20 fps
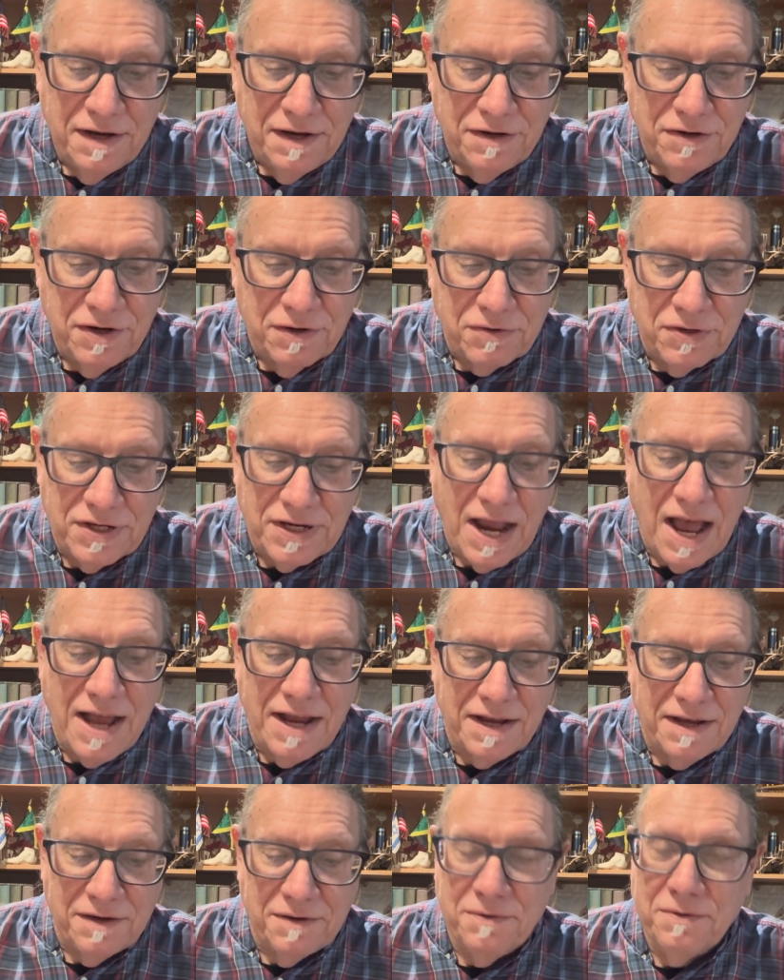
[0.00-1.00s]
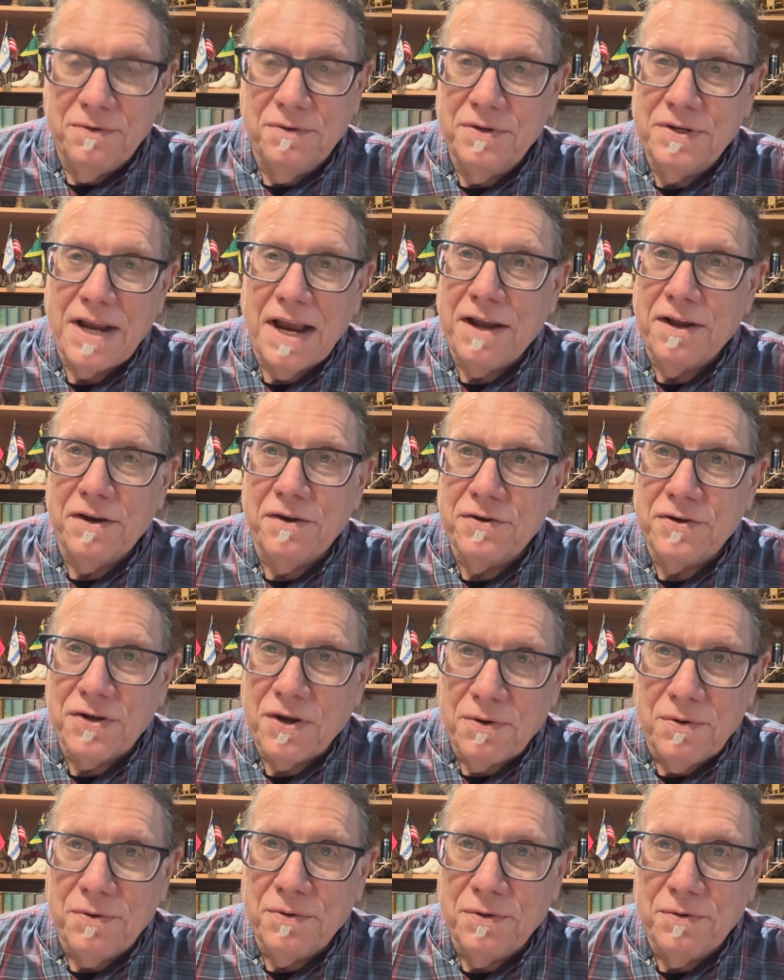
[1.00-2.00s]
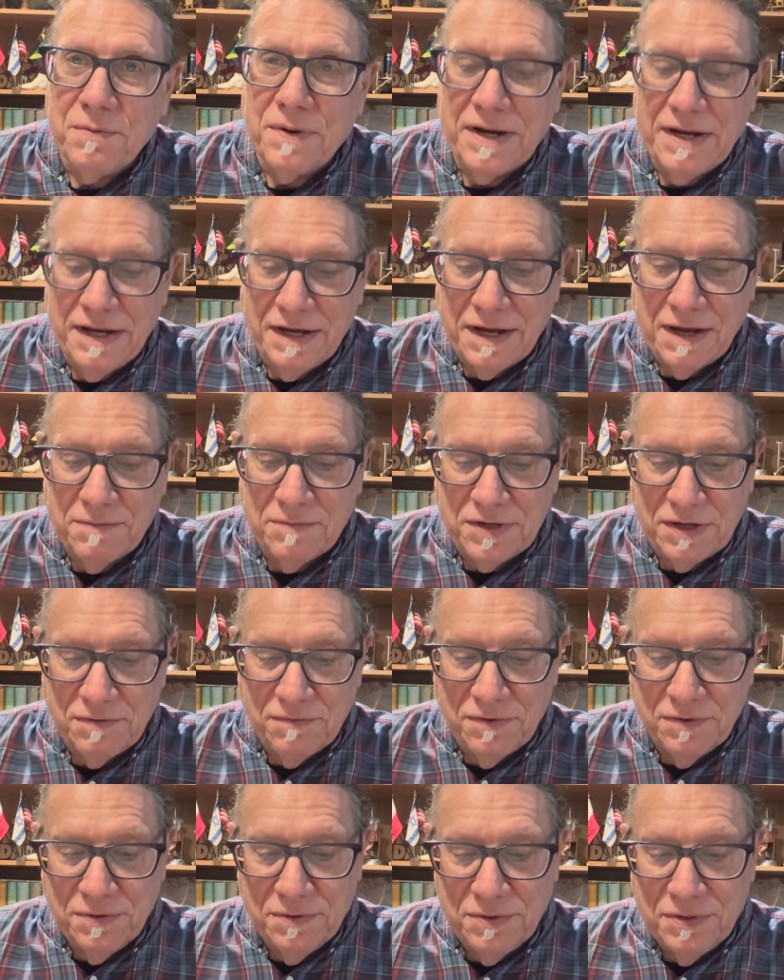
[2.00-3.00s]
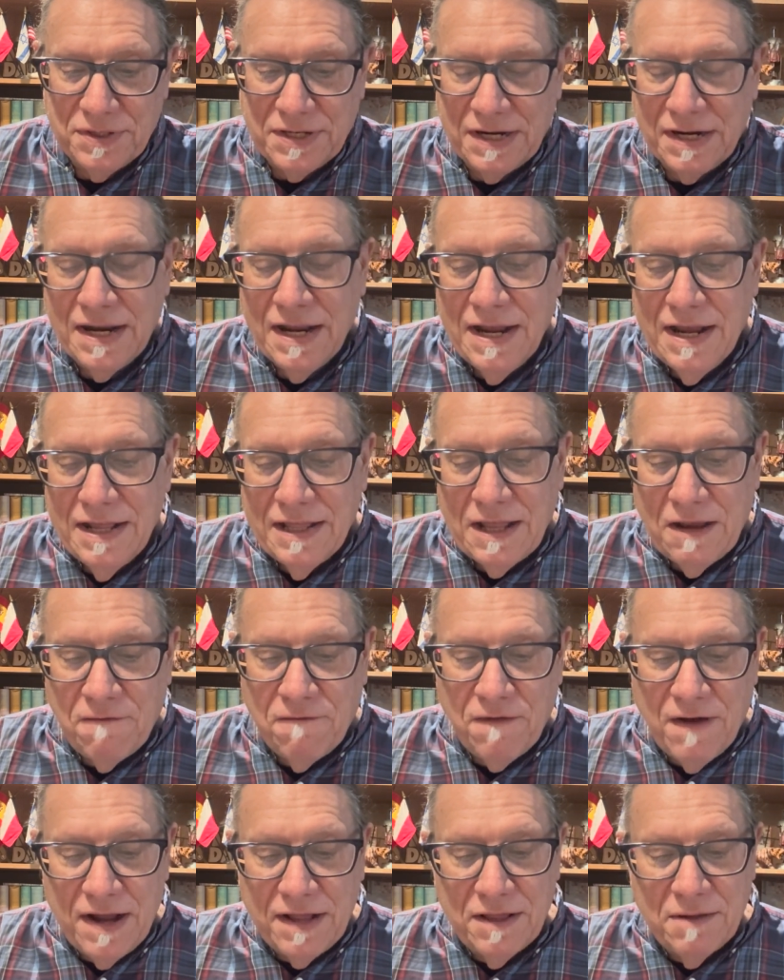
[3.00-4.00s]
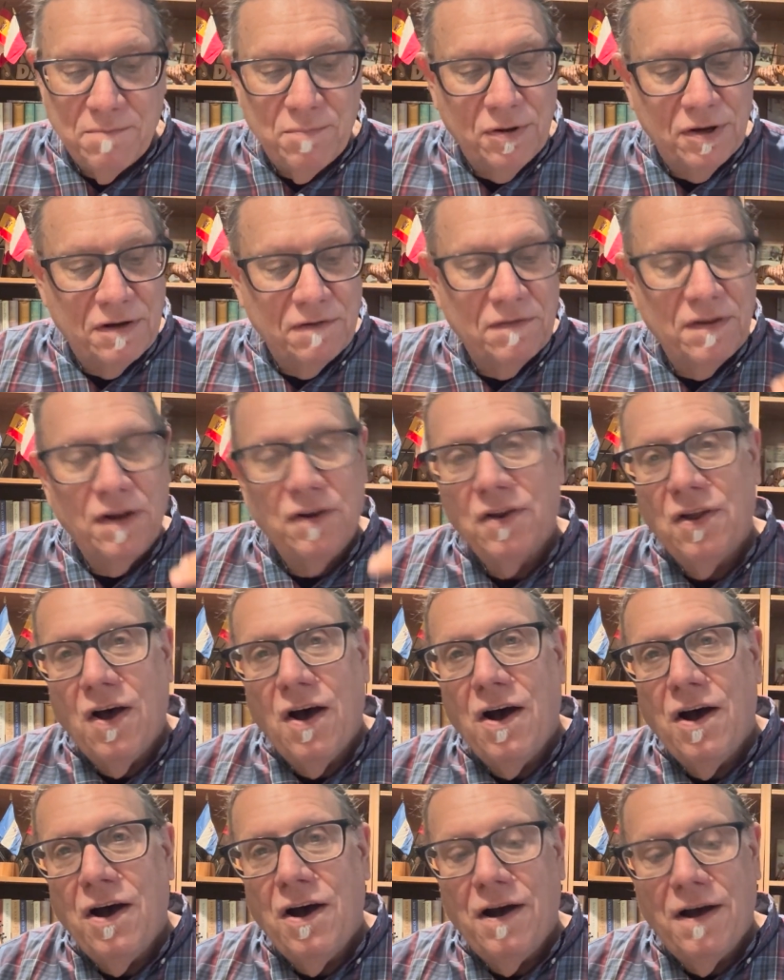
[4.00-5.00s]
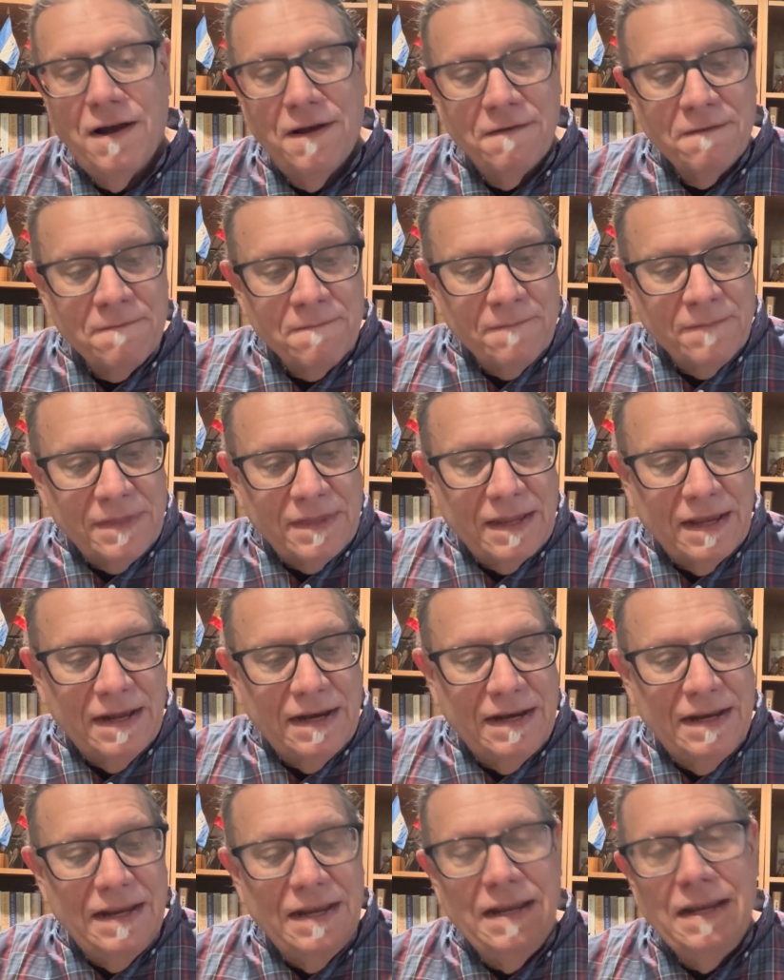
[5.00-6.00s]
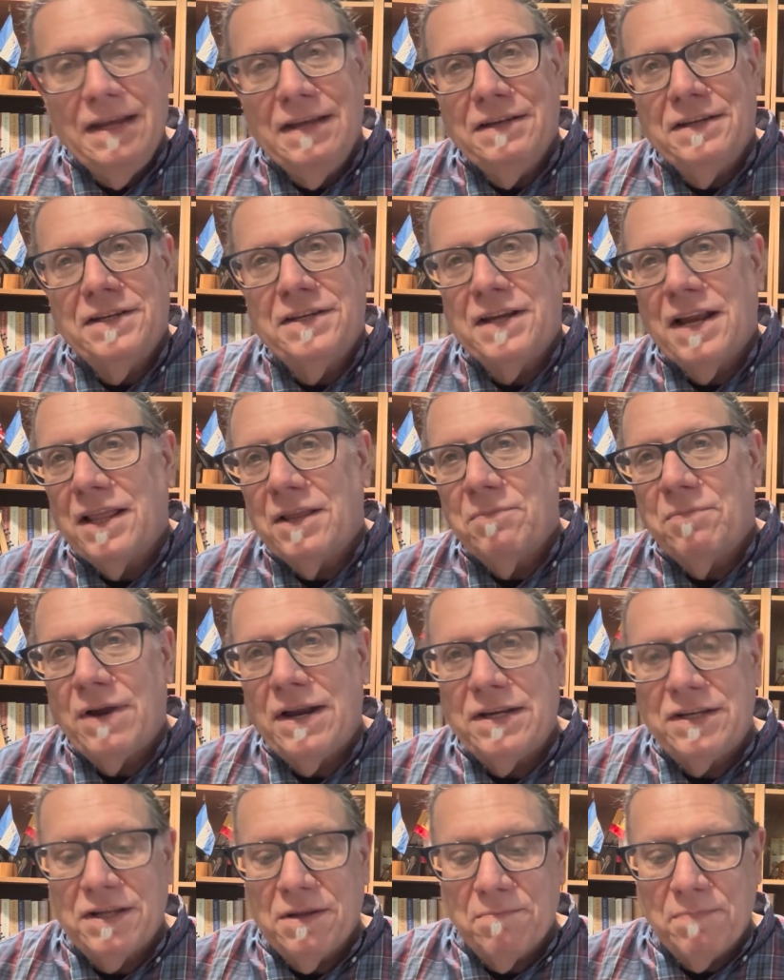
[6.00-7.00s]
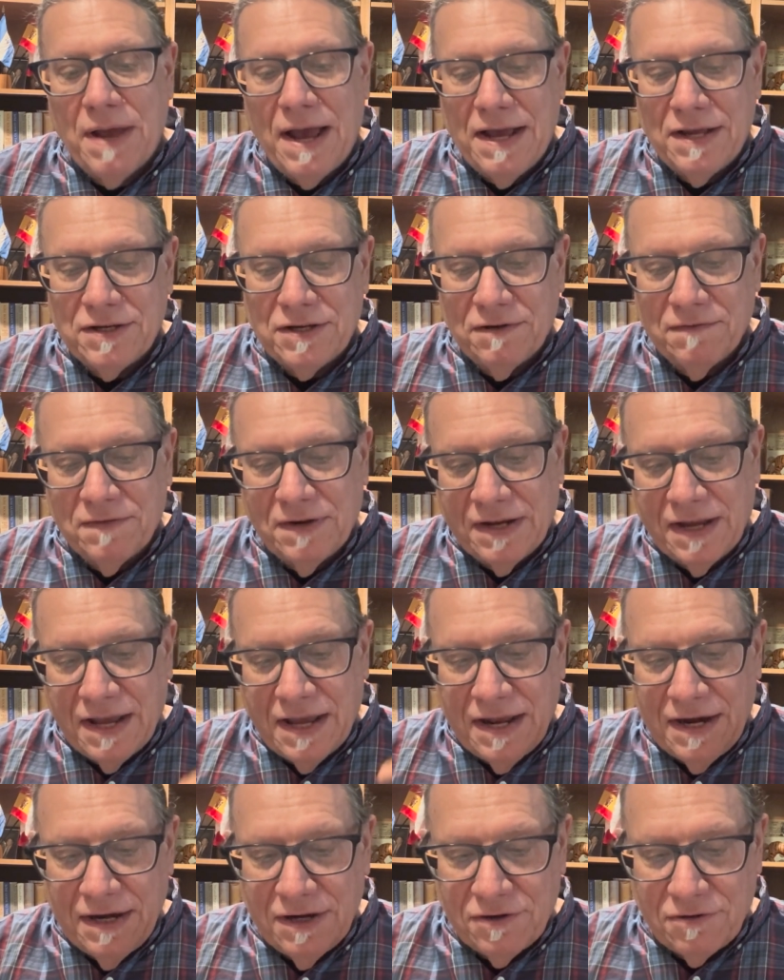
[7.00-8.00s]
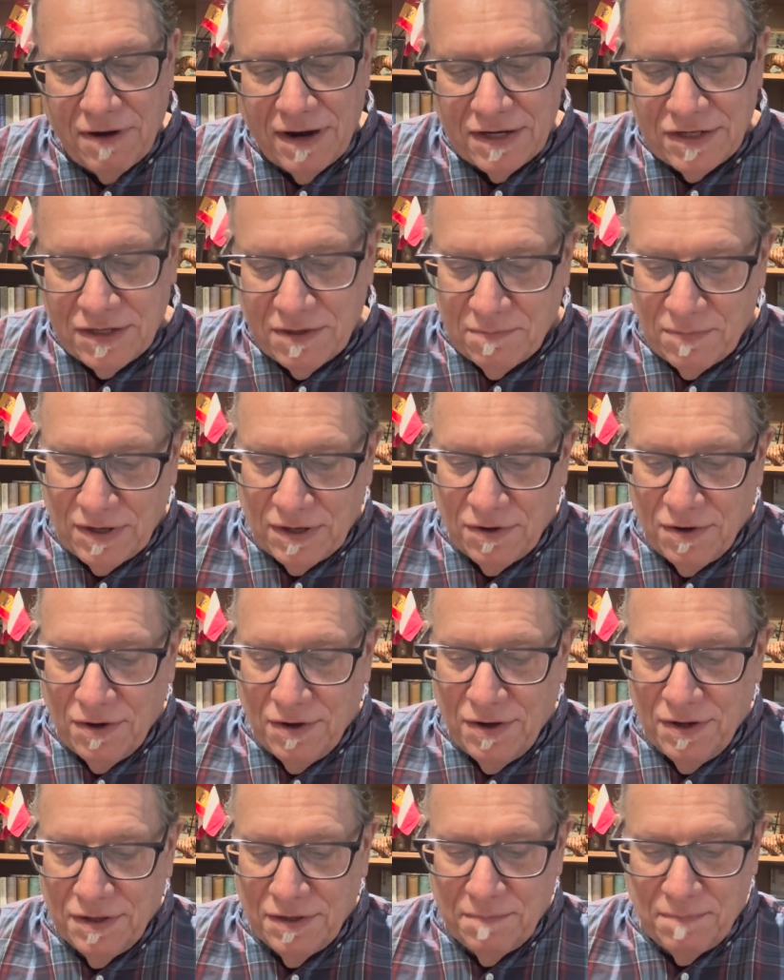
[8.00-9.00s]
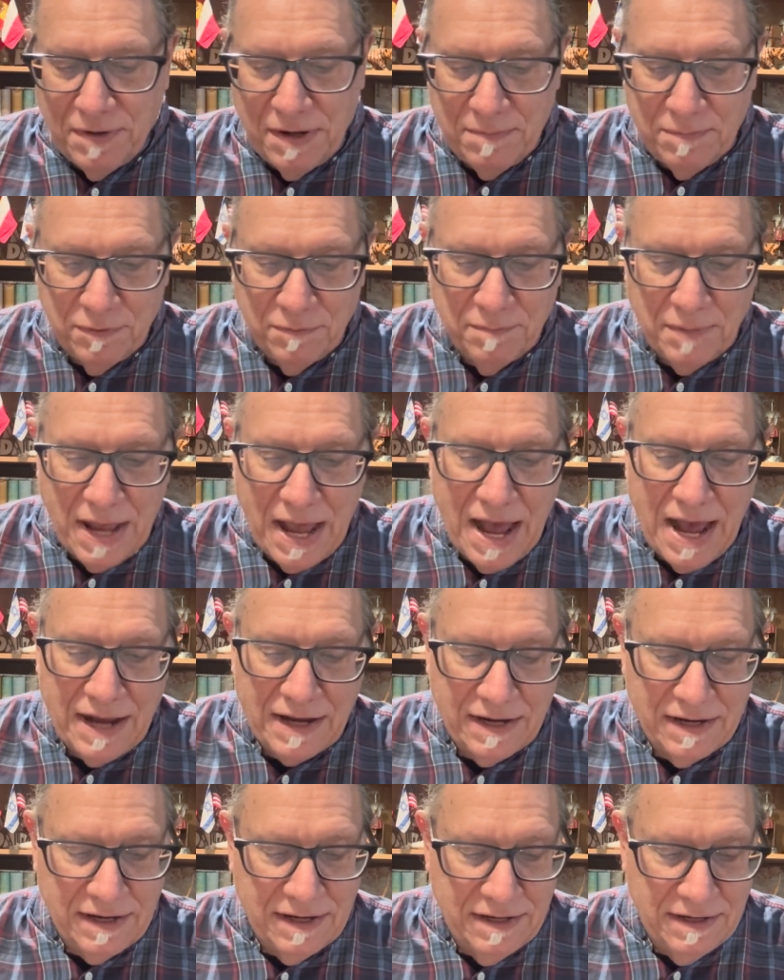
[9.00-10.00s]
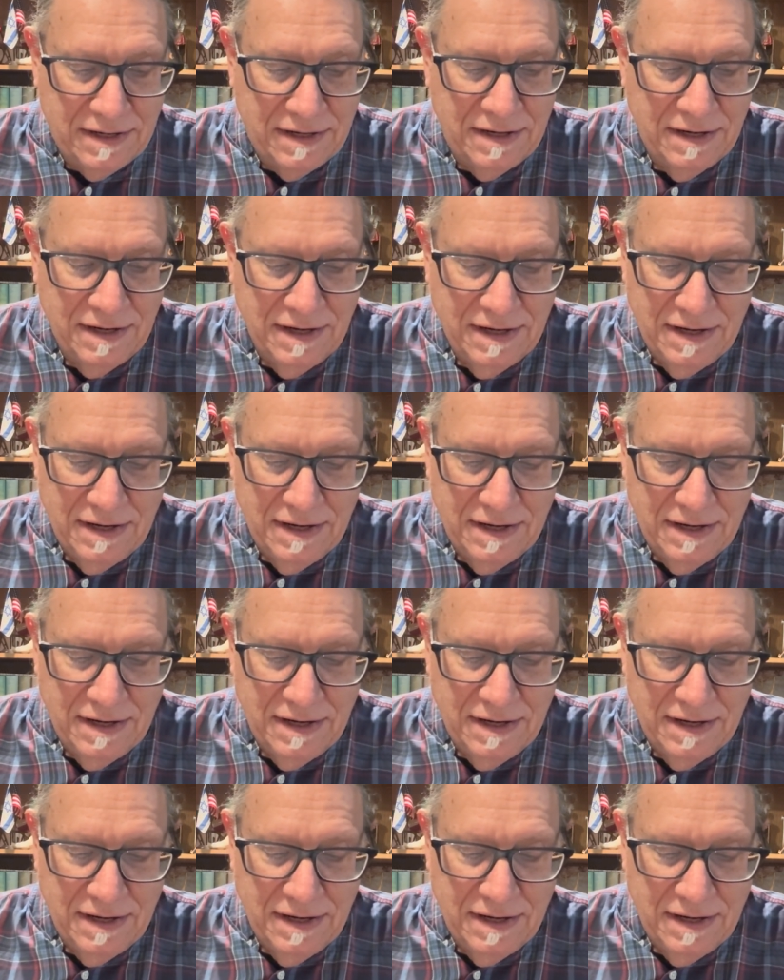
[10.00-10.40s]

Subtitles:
Josiah, who's 8 years old when he comes and rules, and they find the book of the law, and he celebrates the Passover again and tries to bring all the people back. And,